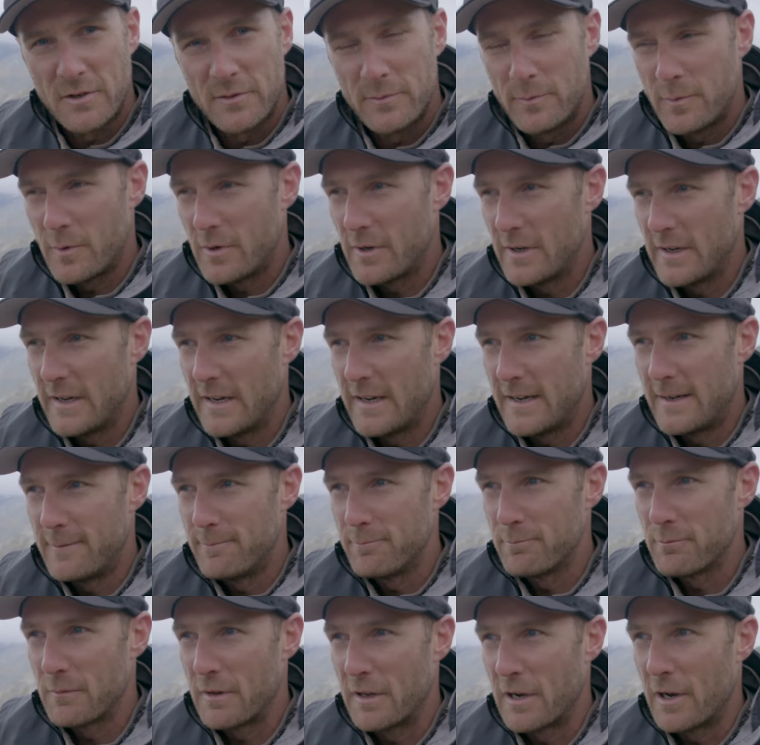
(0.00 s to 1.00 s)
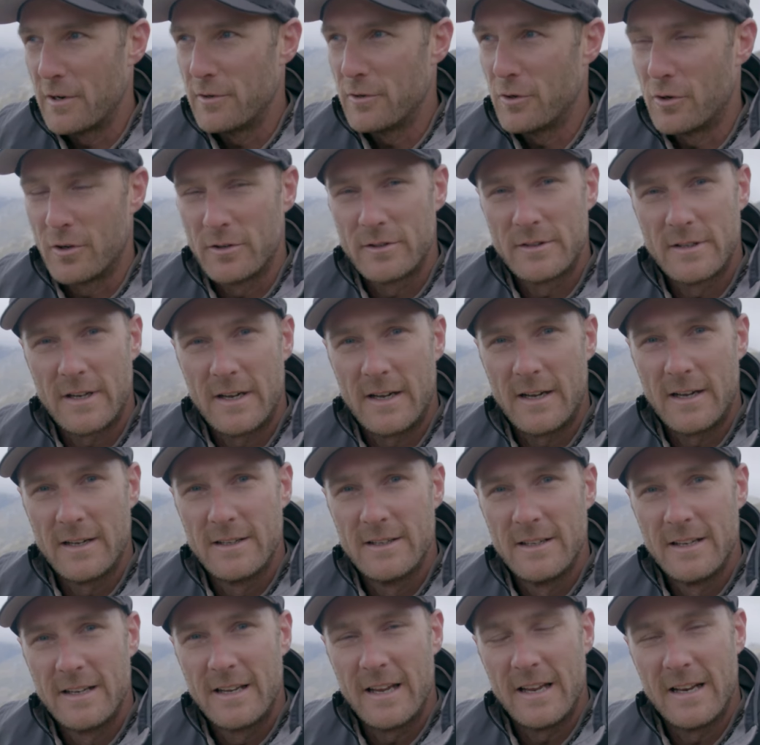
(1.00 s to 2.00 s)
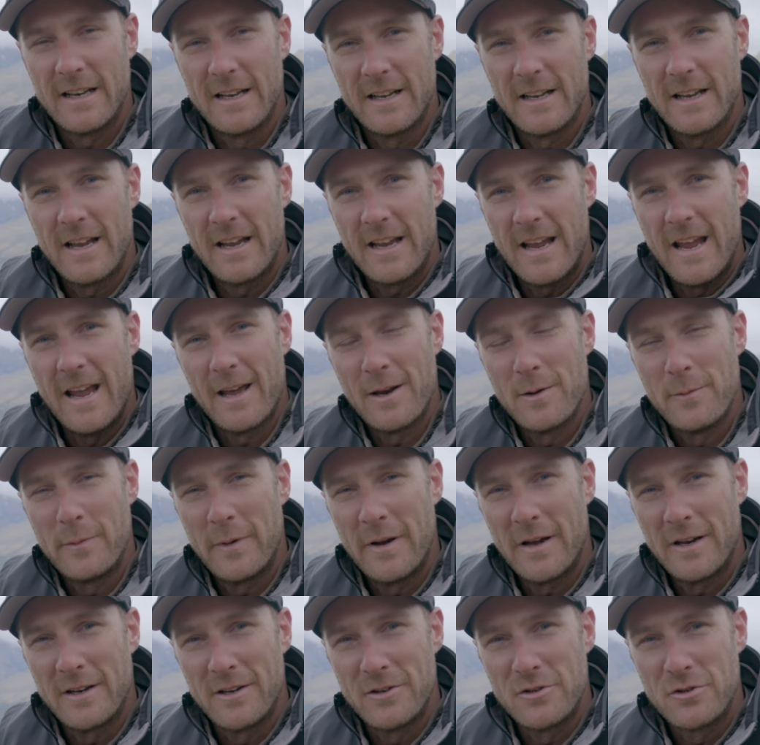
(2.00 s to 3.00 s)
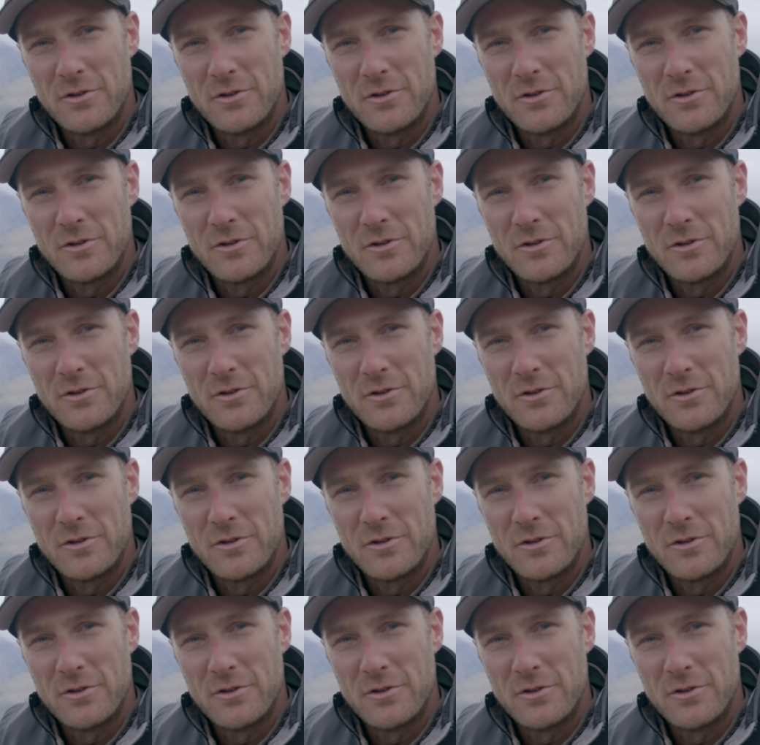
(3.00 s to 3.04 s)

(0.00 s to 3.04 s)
off by you know, not getting out and about and